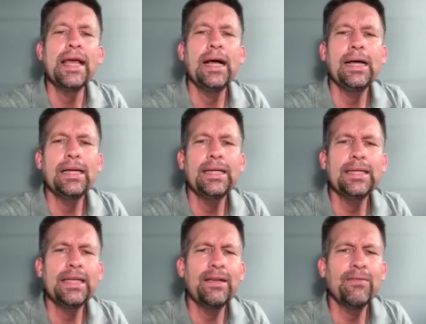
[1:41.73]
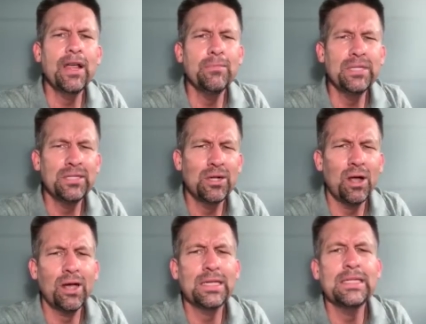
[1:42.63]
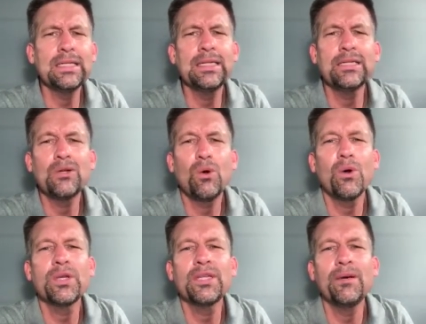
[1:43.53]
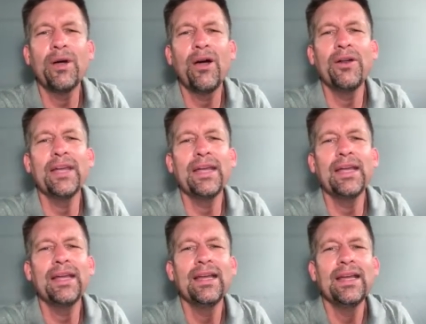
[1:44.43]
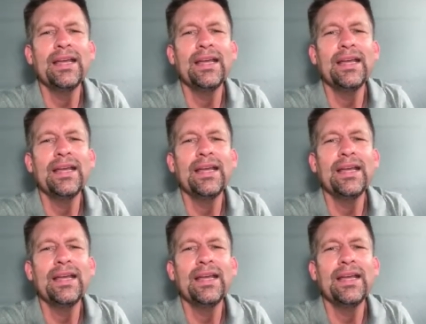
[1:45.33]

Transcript: Uh, and Dave Ramsey talks in his course about a,